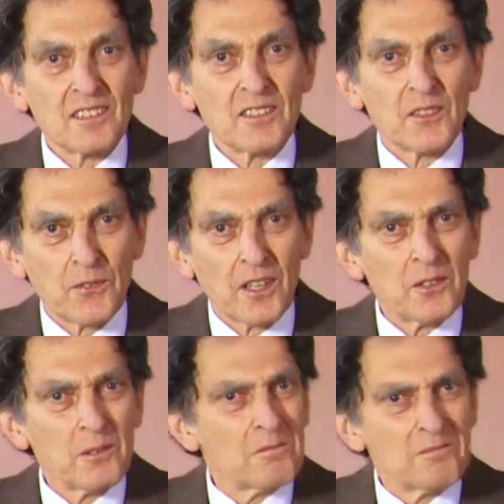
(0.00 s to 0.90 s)
The
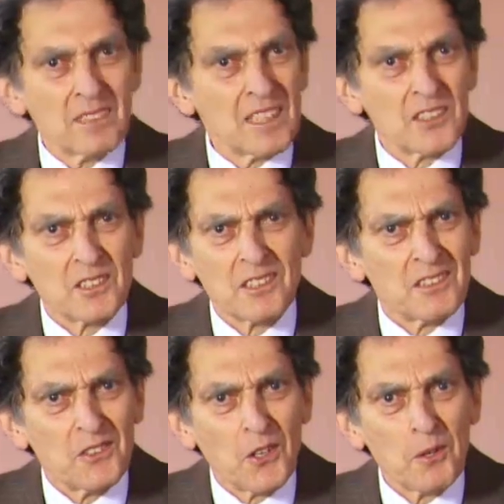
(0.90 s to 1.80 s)
foe is
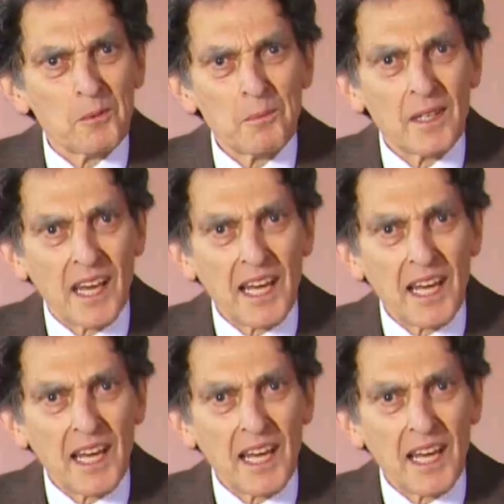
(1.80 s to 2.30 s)
not being